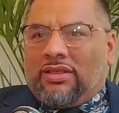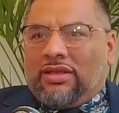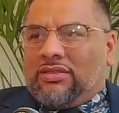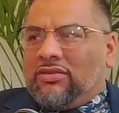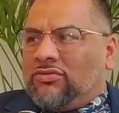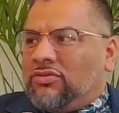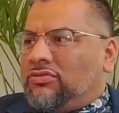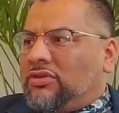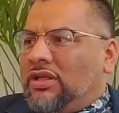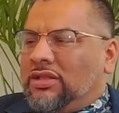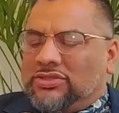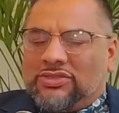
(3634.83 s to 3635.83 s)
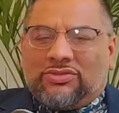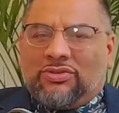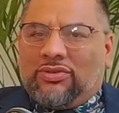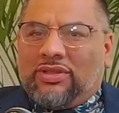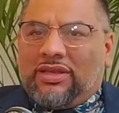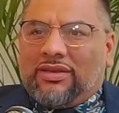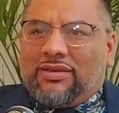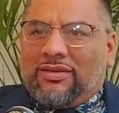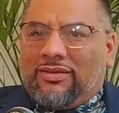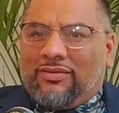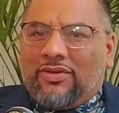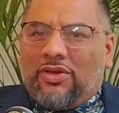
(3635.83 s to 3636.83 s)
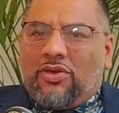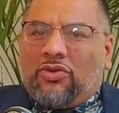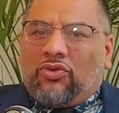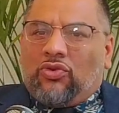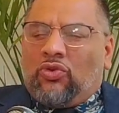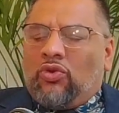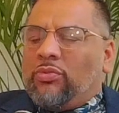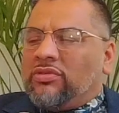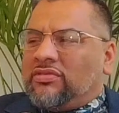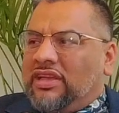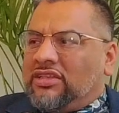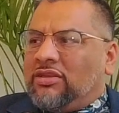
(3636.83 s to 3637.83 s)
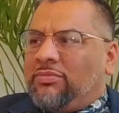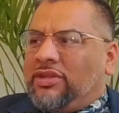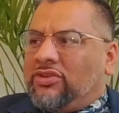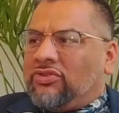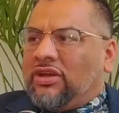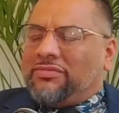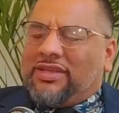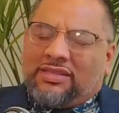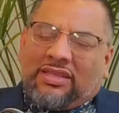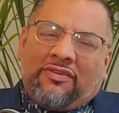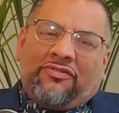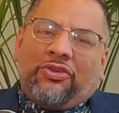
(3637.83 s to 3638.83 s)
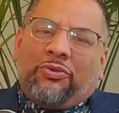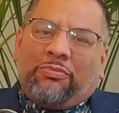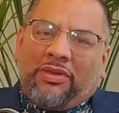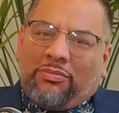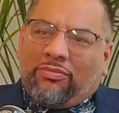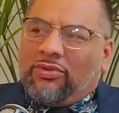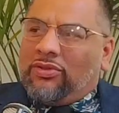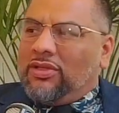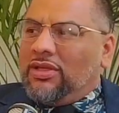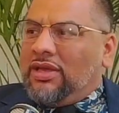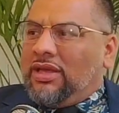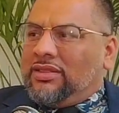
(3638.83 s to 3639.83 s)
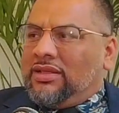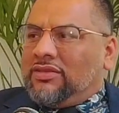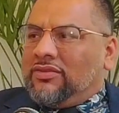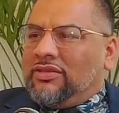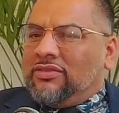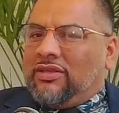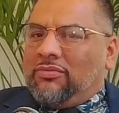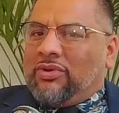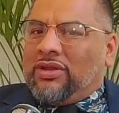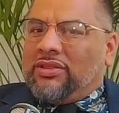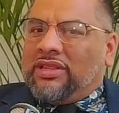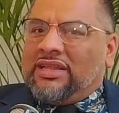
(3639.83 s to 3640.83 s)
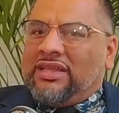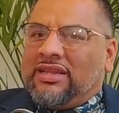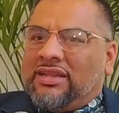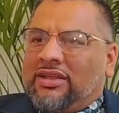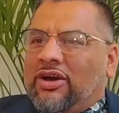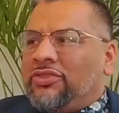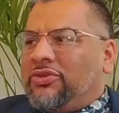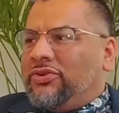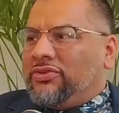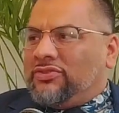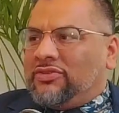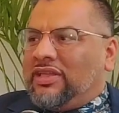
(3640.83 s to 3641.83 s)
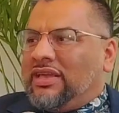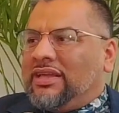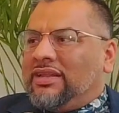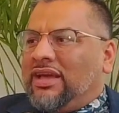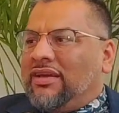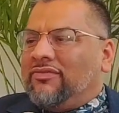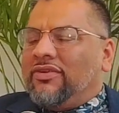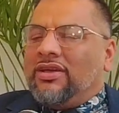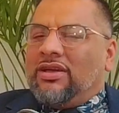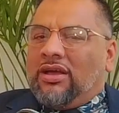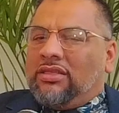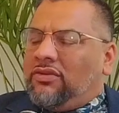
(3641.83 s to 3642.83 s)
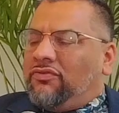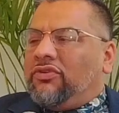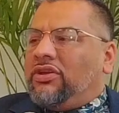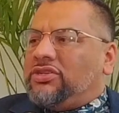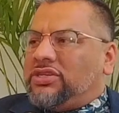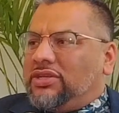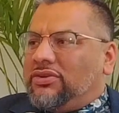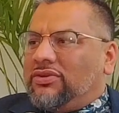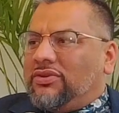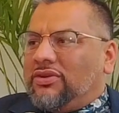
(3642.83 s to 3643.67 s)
like the sociologists know, like humans like to be in a tribe. They like to have their people, like, and they need an other so they can have a differentiator.